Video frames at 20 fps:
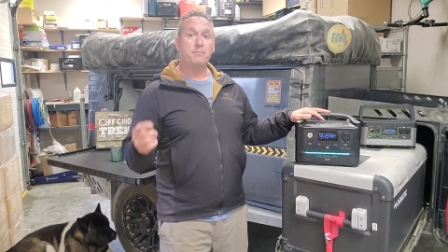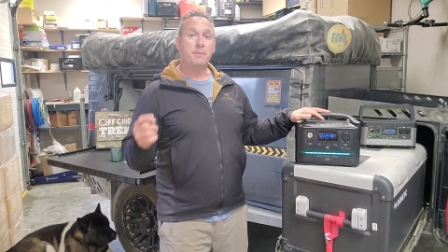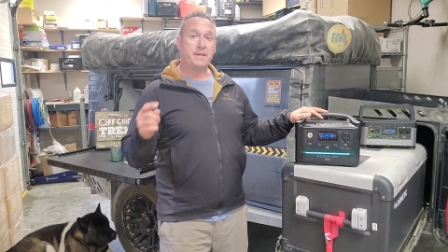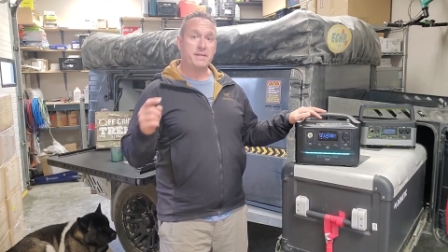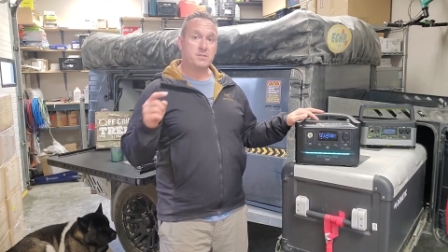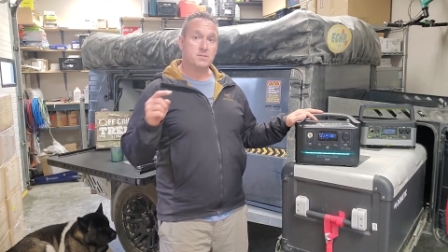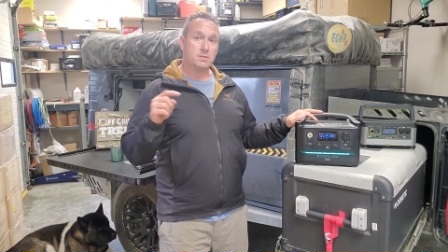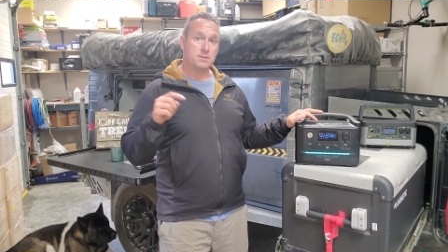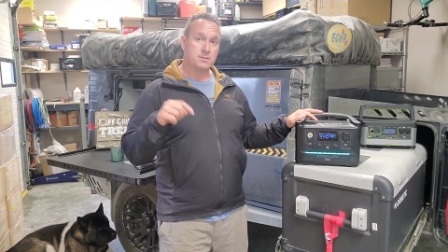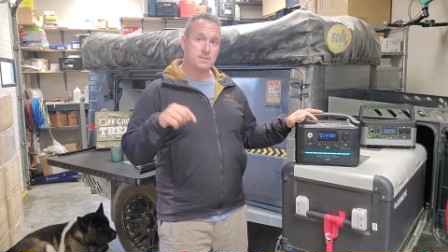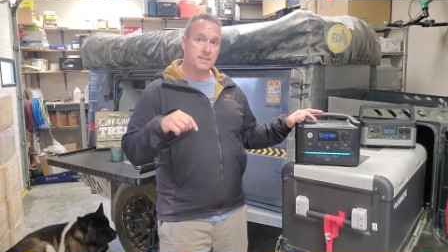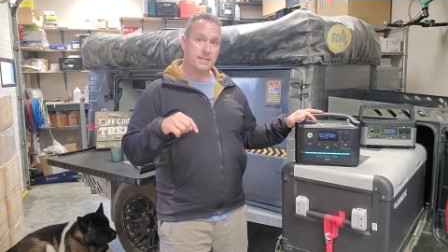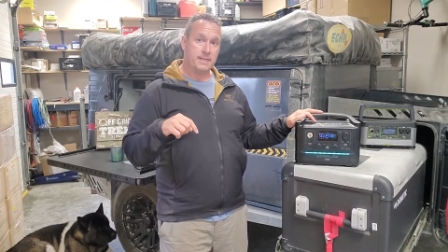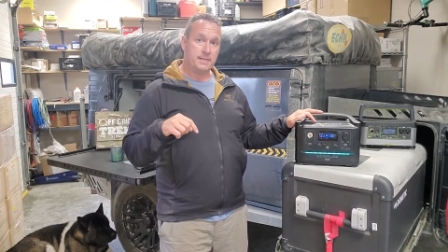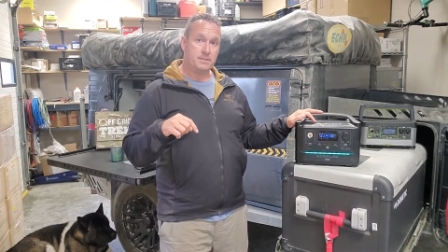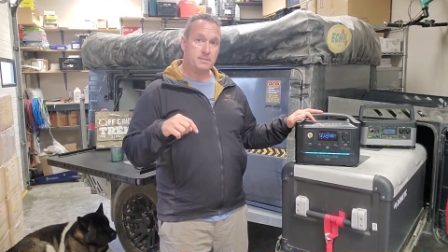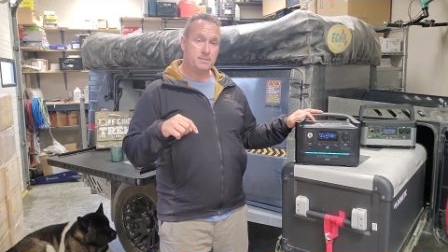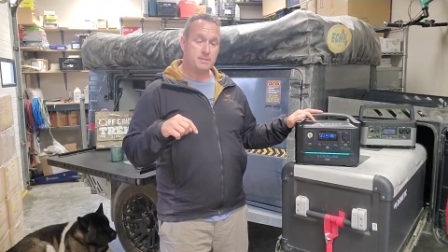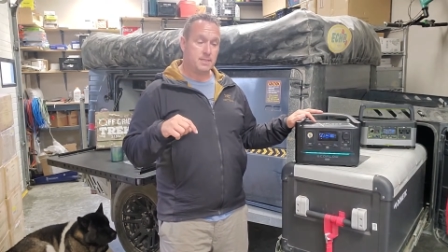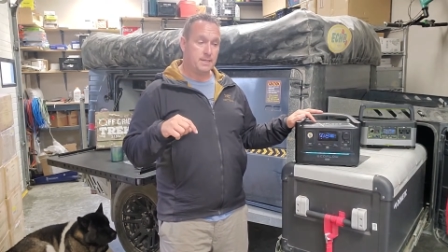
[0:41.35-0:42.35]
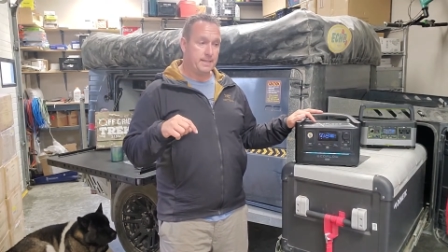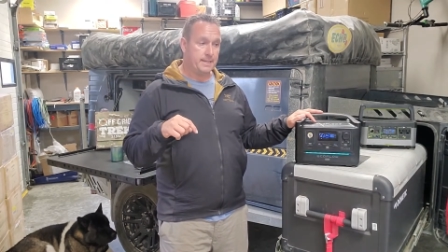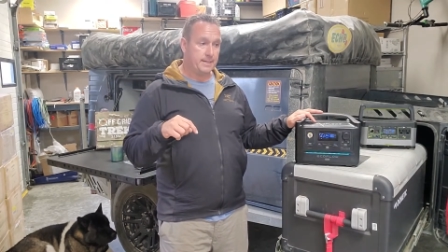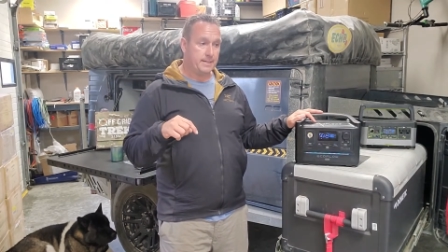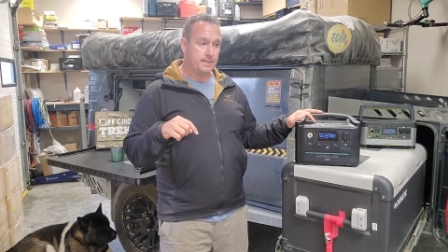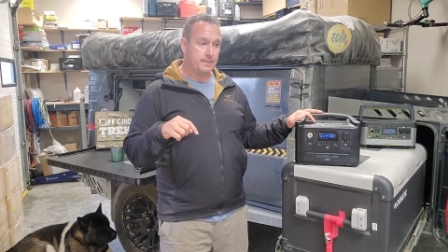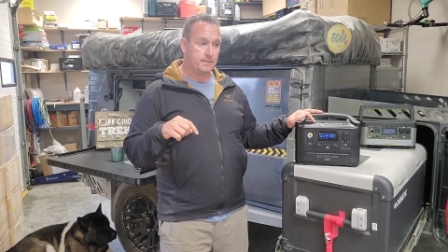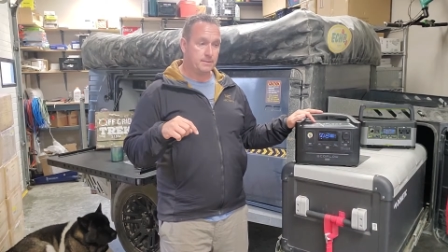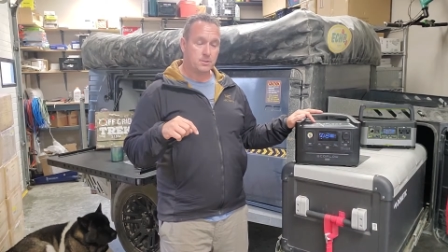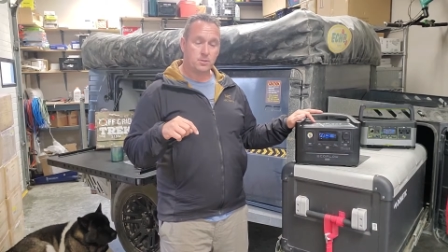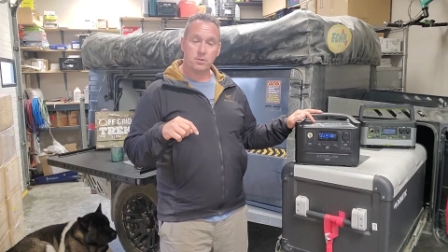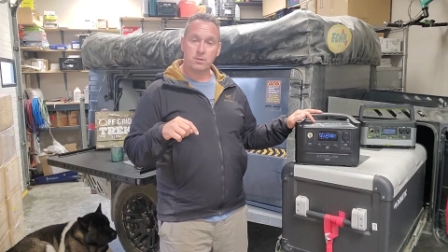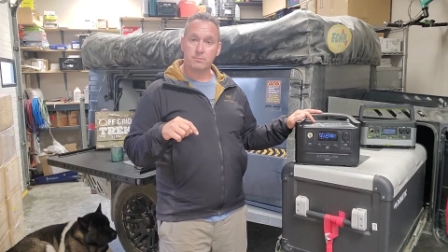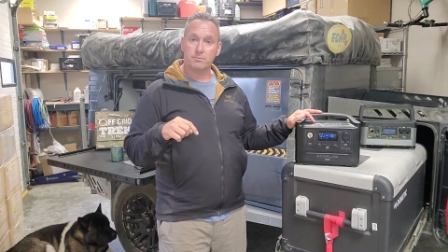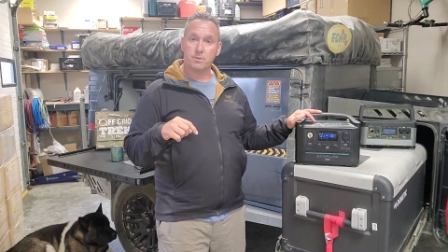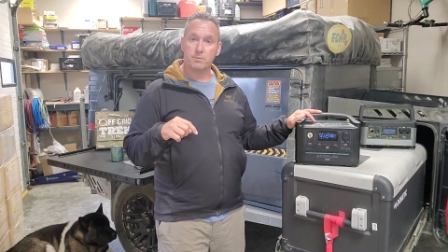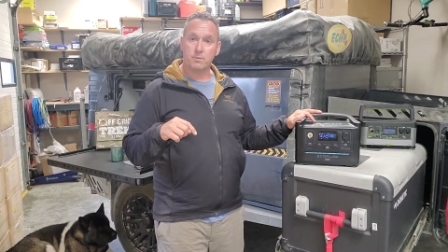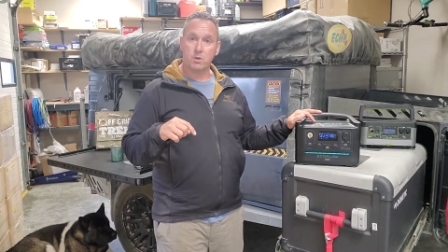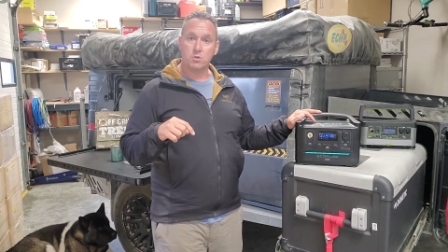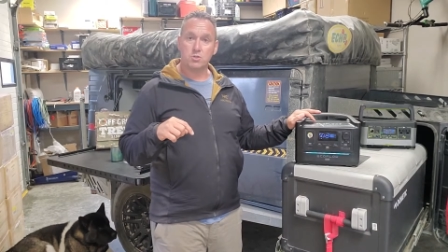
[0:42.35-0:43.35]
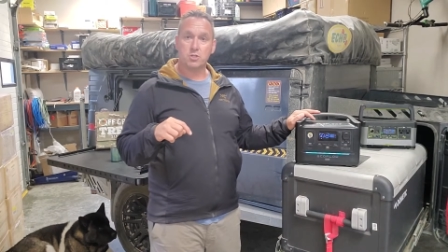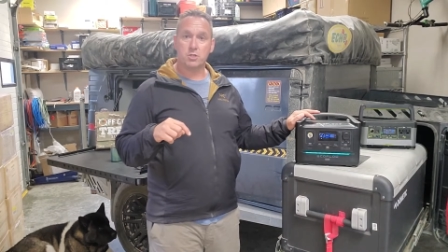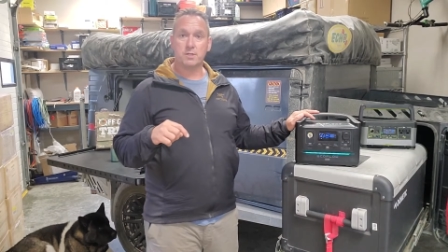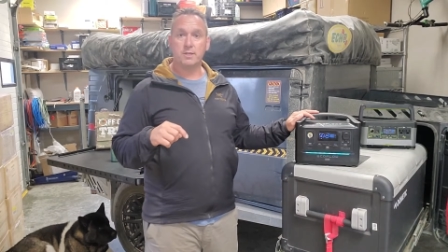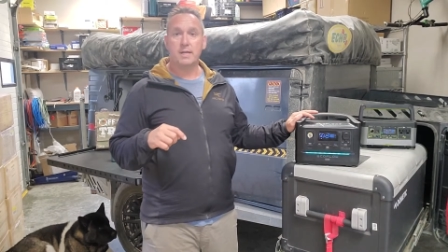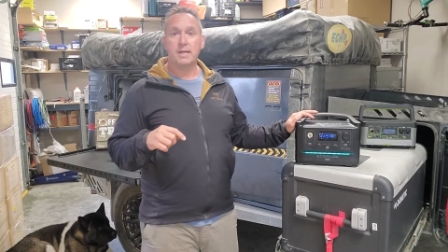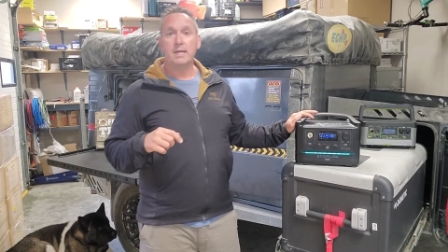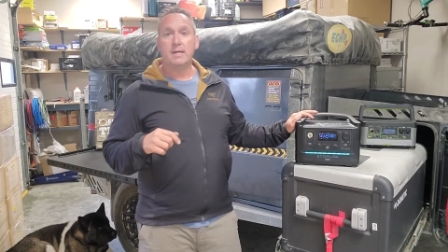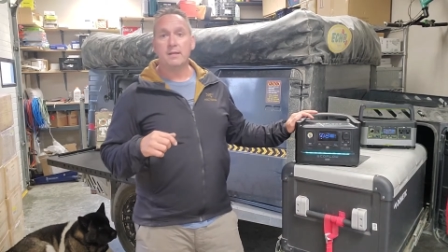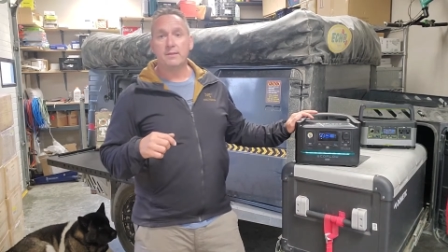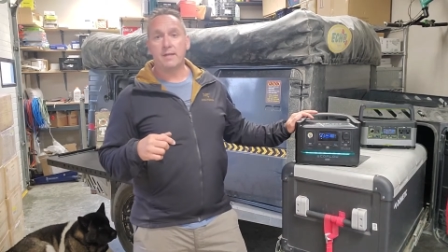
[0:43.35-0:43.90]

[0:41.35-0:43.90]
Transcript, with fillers: based on today's uh, current promotion.